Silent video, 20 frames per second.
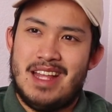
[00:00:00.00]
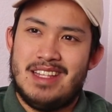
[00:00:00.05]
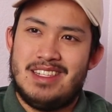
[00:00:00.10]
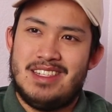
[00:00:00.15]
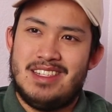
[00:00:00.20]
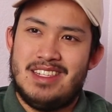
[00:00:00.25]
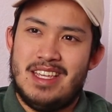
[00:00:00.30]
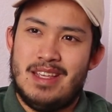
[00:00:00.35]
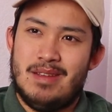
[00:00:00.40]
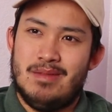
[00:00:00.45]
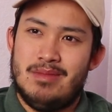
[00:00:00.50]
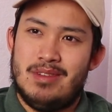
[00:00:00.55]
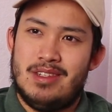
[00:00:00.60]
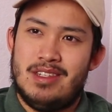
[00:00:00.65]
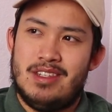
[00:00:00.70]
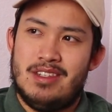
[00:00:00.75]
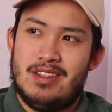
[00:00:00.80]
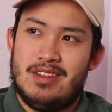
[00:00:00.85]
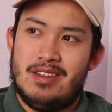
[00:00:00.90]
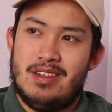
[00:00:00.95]

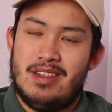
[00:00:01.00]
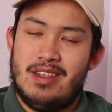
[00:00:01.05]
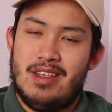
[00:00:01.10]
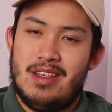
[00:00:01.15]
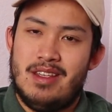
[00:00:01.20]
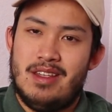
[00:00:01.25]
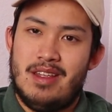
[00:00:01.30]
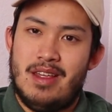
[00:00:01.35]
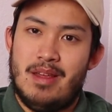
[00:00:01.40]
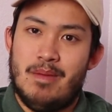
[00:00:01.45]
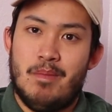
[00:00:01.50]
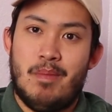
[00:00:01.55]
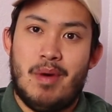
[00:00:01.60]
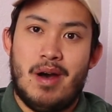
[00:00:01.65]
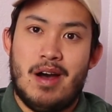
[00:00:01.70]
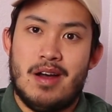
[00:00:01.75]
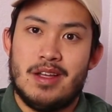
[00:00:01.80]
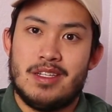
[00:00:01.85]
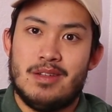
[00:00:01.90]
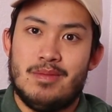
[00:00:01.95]
seems
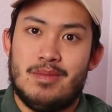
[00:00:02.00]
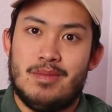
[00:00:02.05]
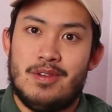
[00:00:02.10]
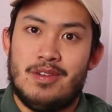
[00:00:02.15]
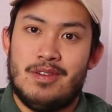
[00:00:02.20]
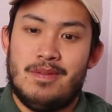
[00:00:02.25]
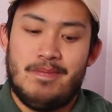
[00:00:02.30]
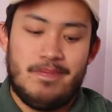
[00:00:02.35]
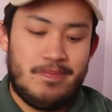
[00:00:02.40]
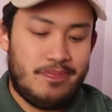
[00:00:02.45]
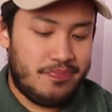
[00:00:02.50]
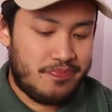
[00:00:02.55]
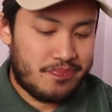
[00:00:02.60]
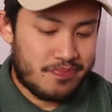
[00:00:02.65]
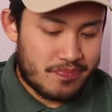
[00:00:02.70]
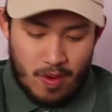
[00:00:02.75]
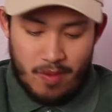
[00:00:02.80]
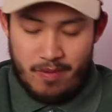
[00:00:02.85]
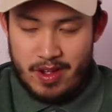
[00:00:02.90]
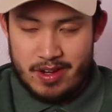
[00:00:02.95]
impossible.
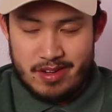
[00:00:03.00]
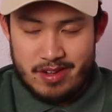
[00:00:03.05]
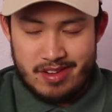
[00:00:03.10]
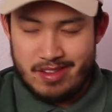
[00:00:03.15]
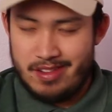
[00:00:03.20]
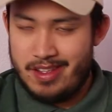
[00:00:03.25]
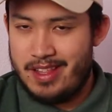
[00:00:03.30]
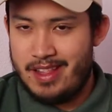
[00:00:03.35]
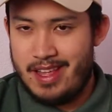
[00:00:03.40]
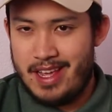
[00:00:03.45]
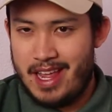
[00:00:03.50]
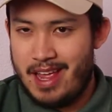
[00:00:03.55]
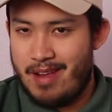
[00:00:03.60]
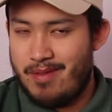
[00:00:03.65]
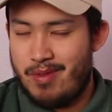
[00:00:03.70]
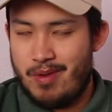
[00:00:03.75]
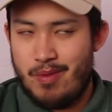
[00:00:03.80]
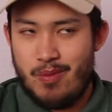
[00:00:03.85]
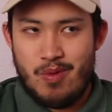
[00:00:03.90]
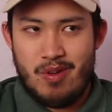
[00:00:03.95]
Eventually, like,
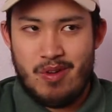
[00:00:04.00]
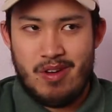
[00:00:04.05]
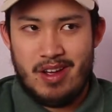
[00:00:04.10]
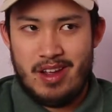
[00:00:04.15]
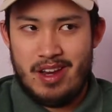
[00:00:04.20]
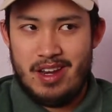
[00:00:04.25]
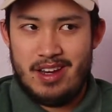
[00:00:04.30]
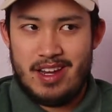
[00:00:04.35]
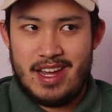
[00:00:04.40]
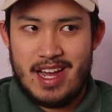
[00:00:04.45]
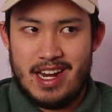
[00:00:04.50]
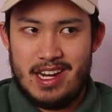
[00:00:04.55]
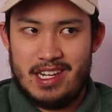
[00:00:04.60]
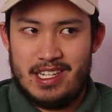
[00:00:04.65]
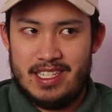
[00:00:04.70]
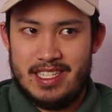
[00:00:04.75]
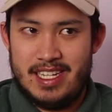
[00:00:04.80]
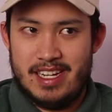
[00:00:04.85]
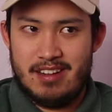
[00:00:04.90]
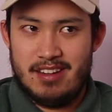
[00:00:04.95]
everyone kind of
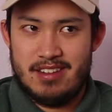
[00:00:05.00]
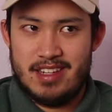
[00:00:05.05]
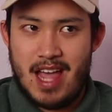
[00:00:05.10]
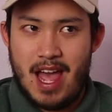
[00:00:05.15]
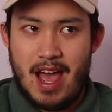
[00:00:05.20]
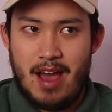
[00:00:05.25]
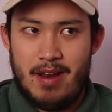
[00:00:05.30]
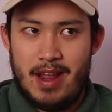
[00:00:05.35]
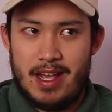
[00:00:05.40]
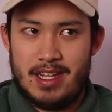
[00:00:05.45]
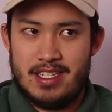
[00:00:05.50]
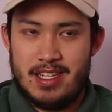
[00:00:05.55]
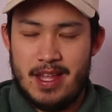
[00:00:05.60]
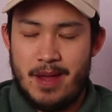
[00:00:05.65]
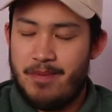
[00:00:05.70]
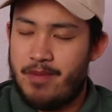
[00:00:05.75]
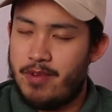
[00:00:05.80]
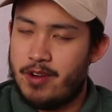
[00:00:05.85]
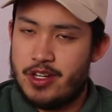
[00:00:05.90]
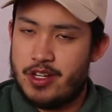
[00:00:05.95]
clears out
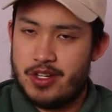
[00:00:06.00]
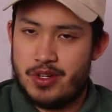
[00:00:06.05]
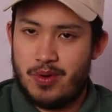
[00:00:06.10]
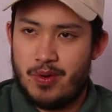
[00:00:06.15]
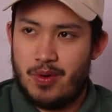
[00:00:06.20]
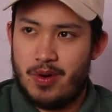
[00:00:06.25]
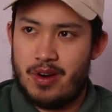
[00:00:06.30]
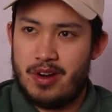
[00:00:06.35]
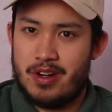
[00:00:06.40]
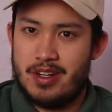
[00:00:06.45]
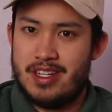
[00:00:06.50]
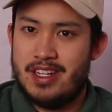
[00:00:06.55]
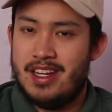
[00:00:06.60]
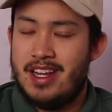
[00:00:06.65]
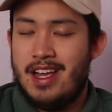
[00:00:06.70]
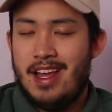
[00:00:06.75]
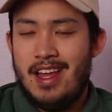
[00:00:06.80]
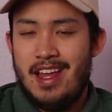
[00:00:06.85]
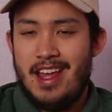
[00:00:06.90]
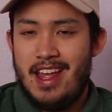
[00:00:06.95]
except for George
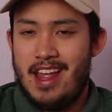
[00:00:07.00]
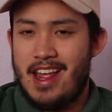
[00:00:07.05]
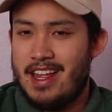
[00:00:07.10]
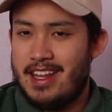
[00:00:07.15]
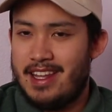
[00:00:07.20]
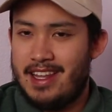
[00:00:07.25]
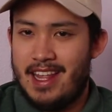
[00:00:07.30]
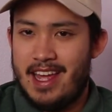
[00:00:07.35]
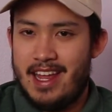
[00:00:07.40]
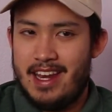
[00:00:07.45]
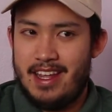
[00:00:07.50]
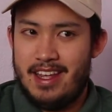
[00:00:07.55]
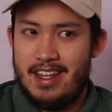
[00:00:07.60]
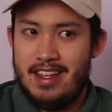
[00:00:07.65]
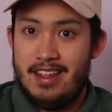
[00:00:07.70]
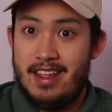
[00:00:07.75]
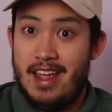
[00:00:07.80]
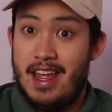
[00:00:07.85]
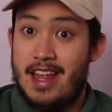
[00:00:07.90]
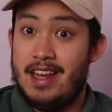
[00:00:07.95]
and
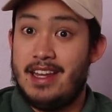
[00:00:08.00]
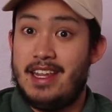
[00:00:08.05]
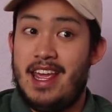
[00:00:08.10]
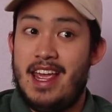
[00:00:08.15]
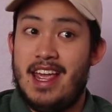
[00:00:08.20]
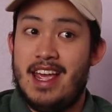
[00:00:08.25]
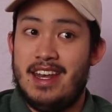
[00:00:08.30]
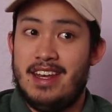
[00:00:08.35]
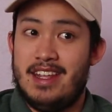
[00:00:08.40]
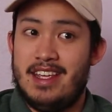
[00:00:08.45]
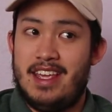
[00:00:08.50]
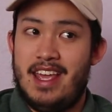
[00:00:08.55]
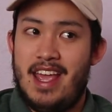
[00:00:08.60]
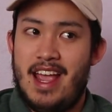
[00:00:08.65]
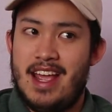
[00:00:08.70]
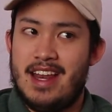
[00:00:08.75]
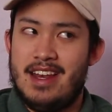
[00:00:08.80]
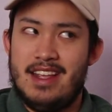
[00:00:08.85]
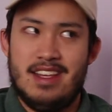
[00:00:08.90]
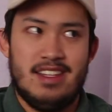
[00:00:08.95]
Lenny and Candy.
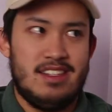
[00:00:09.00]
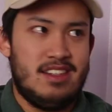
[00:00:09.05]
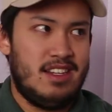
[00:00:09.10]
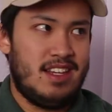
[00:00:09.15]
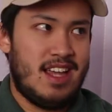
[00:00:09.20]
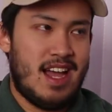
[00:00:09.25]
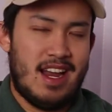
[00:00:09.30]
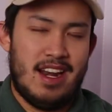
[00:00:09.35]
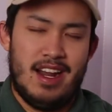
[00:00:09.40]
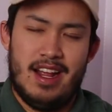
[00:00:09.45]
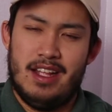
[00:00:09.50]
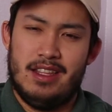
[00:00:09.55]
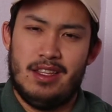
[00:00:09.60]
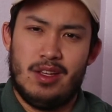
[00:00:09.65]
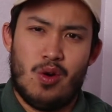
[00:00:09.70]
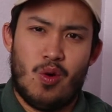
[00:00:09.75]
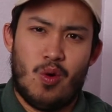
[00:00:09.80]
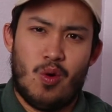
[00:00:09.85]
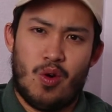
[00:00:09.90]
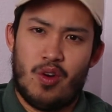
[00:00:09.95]
Candy's just kind of in
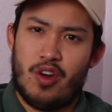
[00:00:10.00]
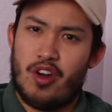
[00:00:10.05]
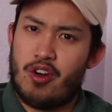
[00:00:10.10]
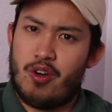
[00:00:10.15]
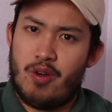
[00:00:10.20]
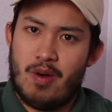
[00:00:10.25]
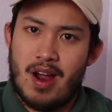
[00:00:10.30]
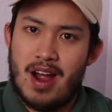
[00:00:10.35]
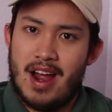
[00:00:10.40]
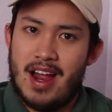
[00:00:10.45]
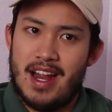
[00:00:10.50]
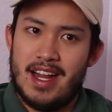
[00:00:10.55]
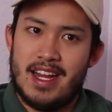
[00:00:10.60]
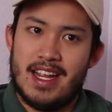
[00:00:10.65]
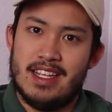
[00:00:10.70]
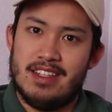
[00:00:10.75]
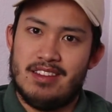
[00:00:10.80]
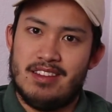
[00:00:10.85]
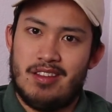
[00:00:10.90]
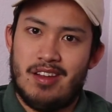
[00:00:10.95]
the corner crying.
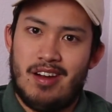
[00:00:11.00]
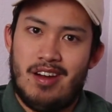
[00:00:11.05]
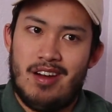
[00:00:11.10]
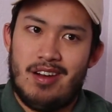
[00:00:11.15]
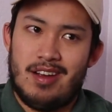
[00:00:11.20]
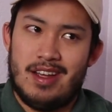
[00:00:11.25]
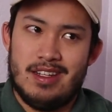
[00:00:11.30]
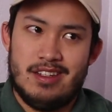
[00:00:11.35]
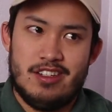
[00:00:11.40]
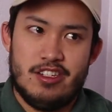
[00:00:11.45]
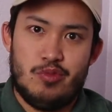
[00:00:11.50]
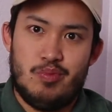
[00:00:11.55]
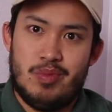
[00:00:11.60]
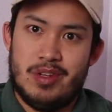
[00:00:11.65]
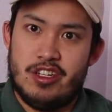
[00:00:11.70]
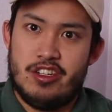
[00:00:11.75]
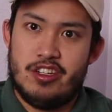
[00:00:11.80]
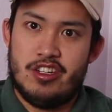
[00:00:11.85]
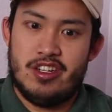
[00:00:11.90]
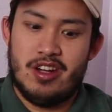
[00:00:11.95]
His dog had just
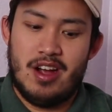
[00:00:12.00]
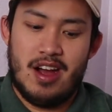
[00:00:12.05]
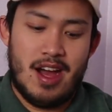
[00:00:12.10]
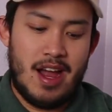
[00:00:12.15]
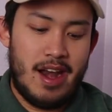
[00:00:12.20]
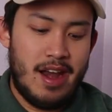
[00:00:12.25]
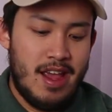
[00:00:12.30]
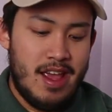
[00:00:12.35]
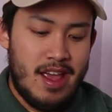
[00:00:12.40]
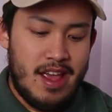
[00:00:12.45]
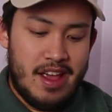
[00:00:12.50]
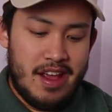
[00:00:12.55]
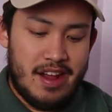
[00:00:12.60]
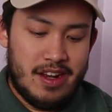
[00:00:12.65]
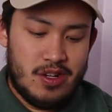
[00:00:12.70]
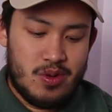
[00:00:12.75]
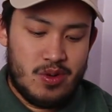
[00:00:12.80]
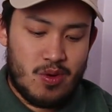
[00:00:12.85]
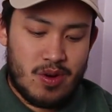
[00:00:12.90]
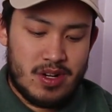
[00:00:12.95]
been shot.
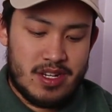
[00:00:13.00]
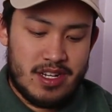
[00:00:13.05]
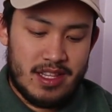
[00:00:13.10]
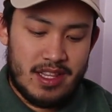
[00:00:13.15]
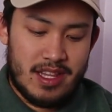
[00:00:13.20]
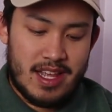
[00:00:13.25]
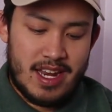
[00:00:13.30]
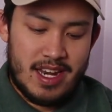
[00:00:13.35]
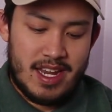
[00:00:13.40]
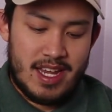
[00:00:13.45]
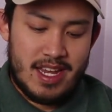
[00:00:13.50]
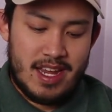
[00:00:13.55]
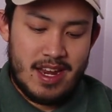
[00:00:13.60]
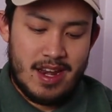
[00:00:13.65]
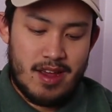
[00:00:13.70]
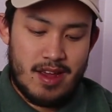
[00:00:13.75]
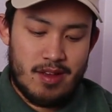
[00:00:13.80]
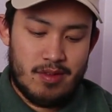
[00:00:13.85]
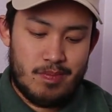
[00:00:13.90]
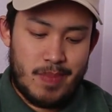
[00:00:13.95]
And George and Lenny,
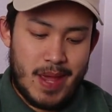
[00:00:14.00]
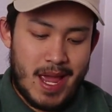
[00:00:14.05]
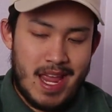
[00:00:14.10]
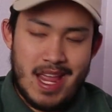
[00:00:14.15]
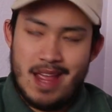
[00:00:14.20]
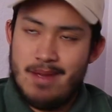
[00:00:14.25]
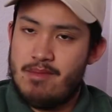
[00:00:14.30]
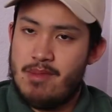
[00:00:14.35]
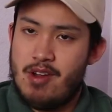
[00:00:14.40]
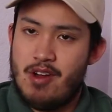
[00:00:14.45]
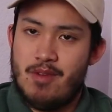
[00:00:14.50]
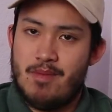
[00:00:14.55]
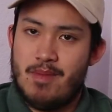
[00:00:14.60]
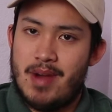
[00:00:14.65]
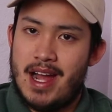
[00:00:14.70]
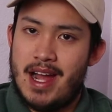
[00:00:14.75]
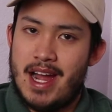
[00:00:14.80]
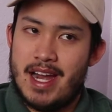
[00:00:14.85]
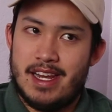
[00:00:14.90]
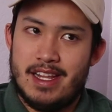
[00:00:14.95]
pay him no
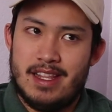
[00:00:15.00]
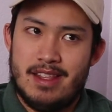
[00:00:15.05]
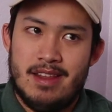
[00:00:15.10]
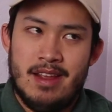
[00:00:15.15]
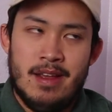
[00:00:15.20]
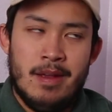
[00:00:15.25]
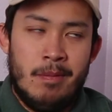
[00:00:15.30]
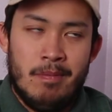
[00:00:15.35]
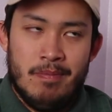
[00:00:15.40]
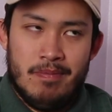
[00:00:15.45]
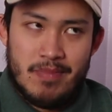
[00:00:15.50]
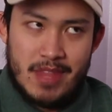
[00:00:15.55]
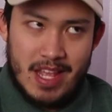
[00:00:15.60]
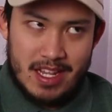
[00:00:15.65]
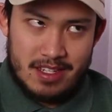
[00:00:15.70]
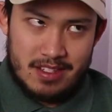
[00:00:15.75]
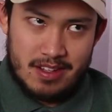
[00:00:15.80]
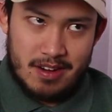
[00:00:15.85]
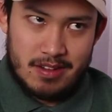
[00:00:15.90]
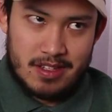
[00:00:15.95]
mind, and they
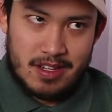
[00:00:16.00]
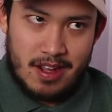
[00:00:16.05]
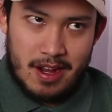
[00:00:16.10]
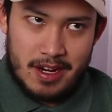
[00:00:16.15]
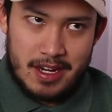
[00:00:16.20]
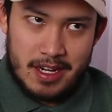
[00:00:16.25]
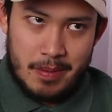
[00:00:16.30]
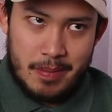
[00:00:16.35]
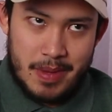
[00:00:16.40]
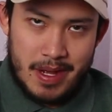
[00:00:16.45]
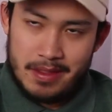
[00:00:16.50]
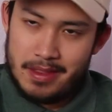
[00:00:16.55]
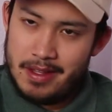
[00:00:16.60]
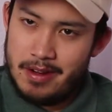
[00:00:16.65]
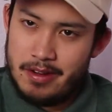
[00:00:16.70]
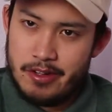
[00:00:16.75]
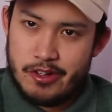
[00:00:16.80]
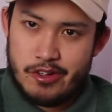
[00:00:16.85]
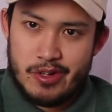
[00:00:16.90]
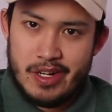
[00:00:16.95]
start talking about
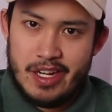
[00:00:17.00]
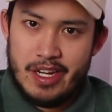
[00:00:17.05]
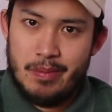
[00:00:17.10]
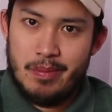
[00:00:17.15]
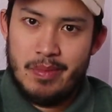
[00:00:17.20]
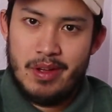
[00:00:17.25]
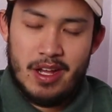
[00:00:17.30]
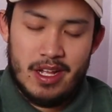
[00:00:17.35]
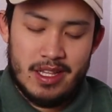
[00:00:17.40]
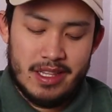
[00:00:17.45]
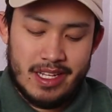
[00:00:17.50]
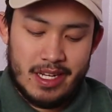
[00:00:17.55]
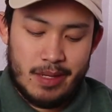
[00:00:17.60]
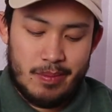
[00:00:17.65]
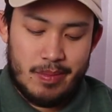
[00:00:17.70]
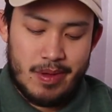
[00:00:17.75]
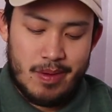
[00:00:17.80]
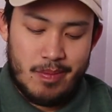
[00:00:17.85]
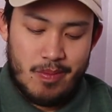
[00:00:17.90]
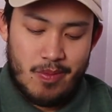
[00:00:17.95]
their dream a little
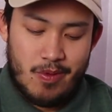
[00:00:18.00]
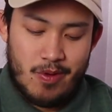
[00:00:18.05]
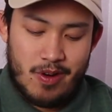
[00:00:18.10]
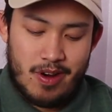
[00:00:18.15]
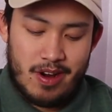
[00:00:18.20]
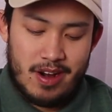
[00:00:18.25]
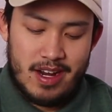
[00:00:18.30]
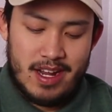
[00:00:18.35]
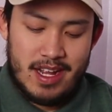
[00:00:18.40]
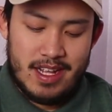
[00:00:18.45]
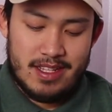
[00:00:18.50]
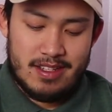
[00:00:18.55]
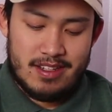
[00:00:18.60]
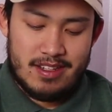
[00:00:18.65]
bit more. And